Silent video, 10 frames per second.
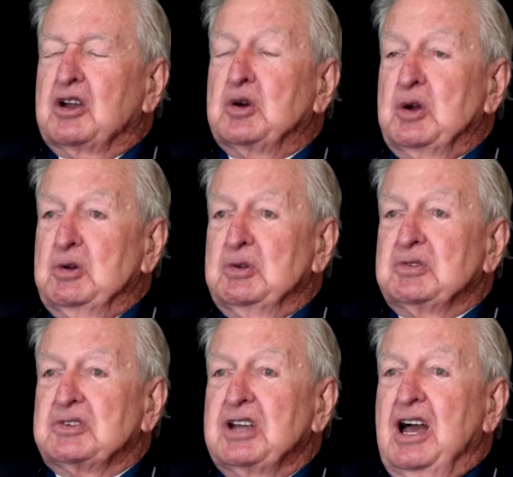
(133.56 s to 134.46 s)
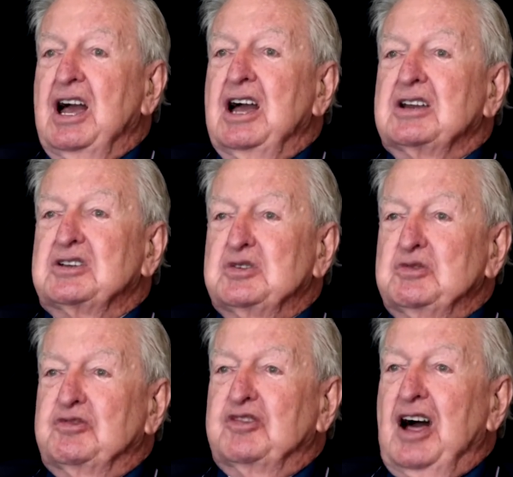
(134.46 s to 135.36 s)
crews
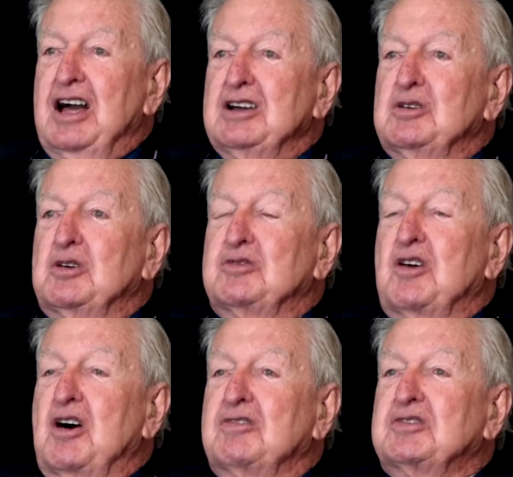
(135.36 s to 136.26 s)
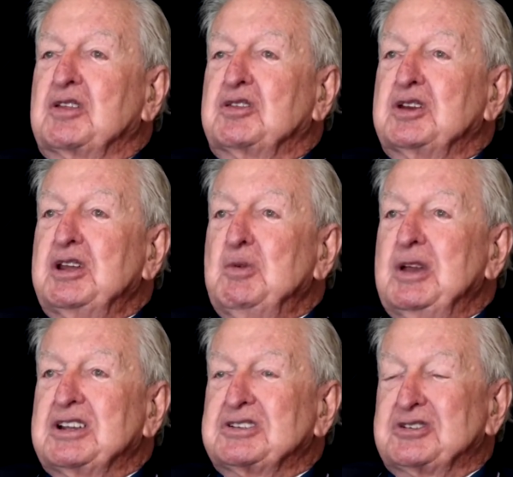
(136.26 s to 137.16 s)
to fly off after 3
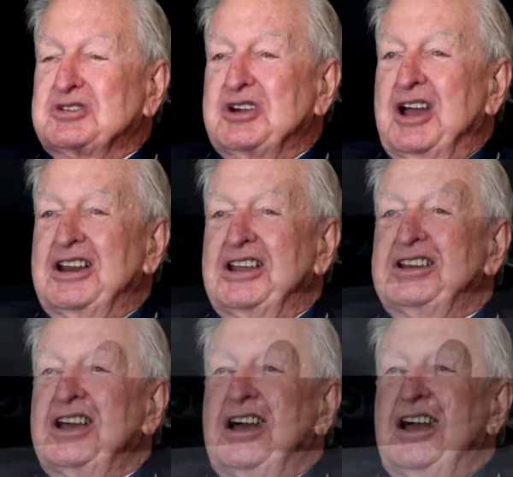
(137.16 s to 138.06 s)
weeks training